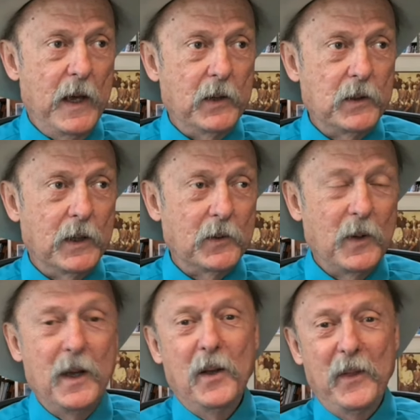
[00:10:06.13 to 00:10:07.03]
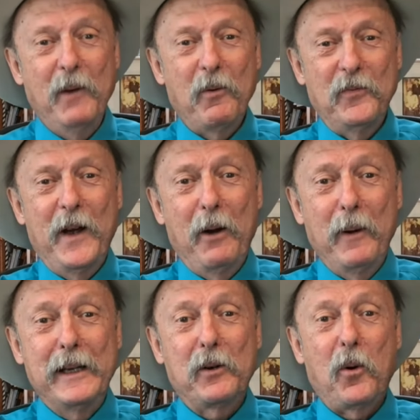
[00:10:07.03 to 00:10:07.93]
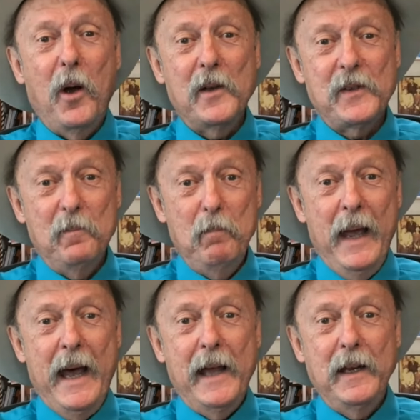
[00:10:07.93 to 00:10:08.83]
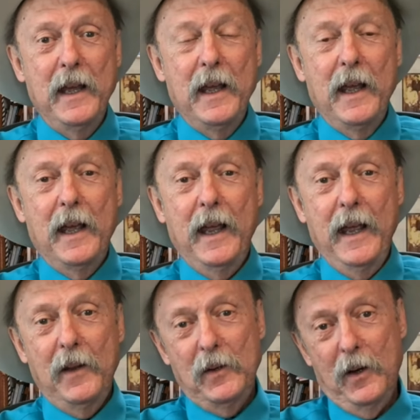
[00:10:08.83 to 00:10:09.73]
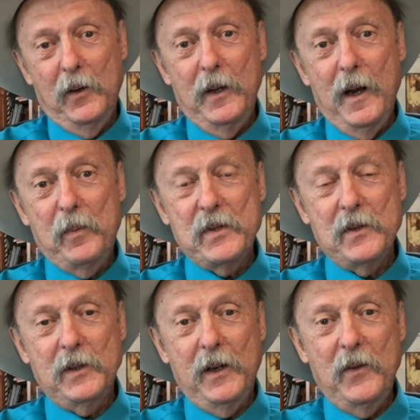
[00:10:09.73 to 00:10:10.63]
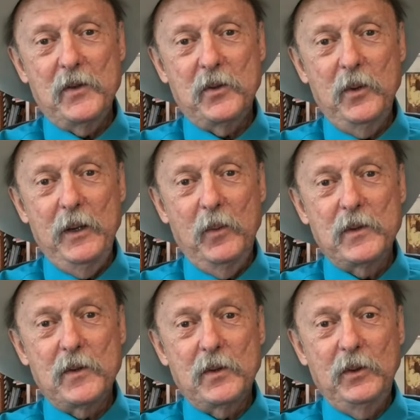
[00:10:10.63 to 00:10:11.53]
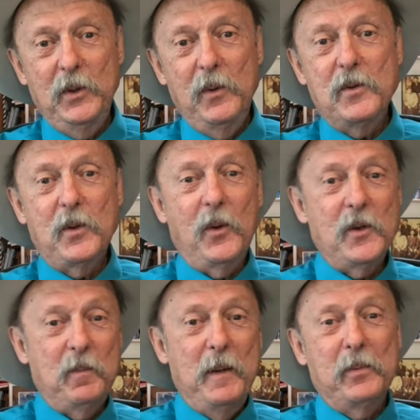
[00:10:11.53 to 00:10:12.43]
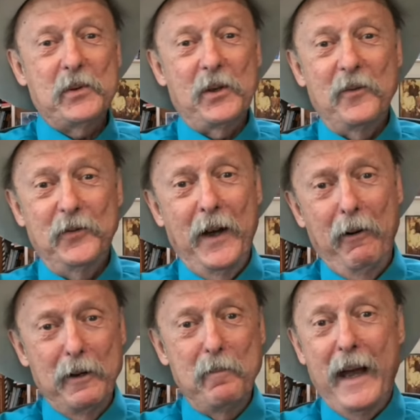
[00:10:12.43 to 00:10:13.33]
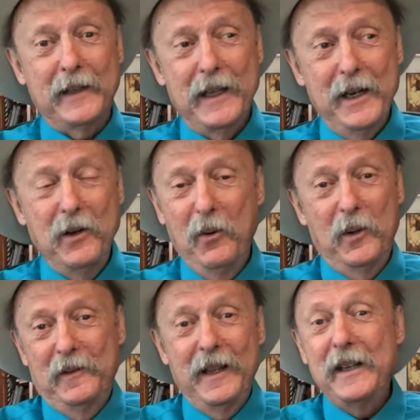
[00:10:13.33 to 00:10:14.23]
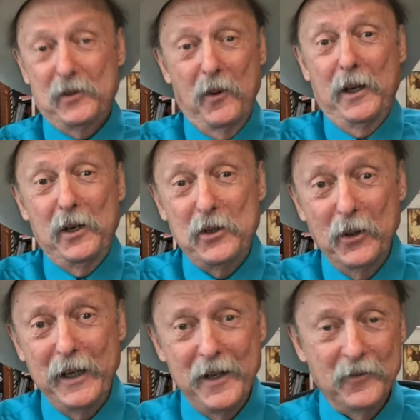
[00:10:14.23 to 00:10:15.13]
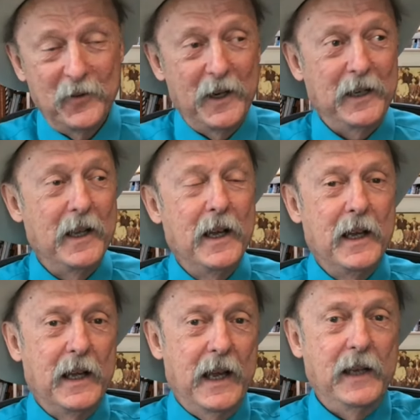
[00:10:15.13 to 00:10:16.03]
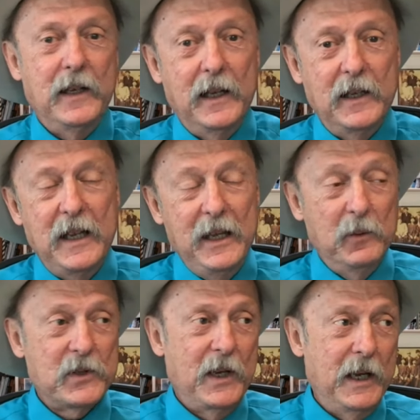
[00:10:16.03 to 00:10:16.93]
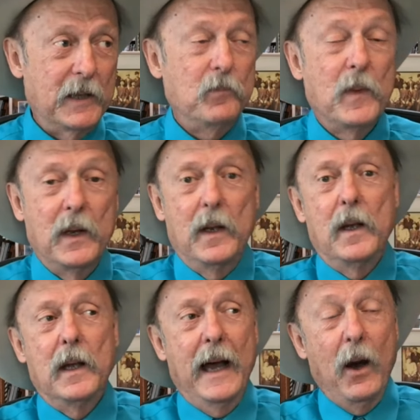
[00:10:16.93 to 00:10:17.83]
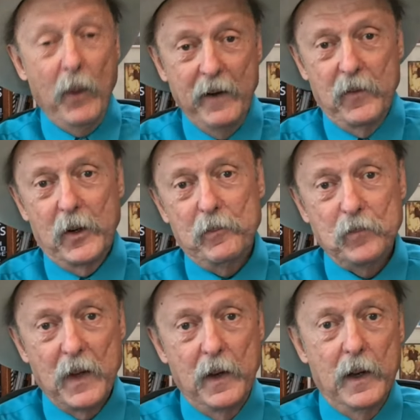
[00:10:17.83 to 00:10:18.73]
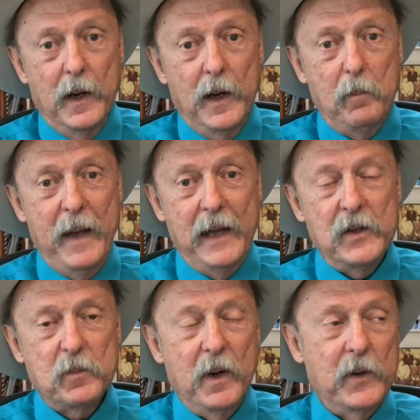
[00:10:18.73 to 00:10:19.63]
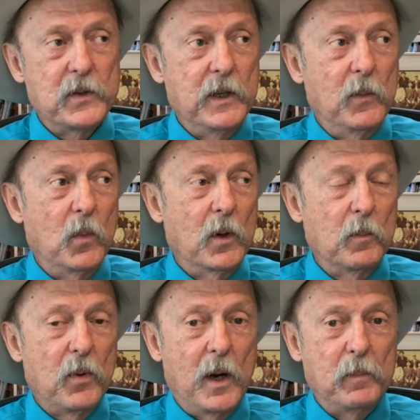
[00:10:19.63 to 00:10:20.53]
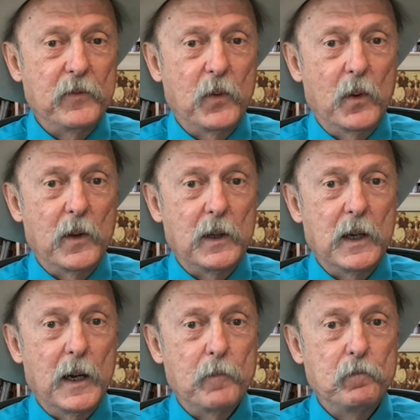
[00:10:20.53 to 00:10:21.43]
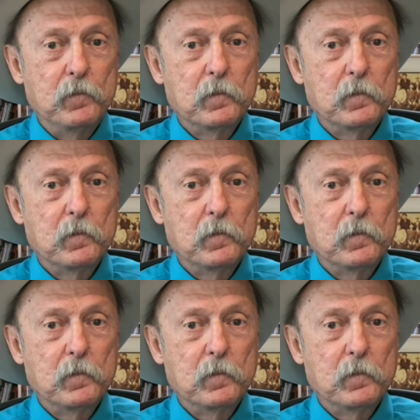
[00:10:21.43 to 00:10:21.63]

that they were firing across at Bat, and on the opposite side of the street was a saloon. And so those people started firing back. They didn't know what, they just wanted to join in the fight. And he was hit. However, Bat and his brother Jim were brought before the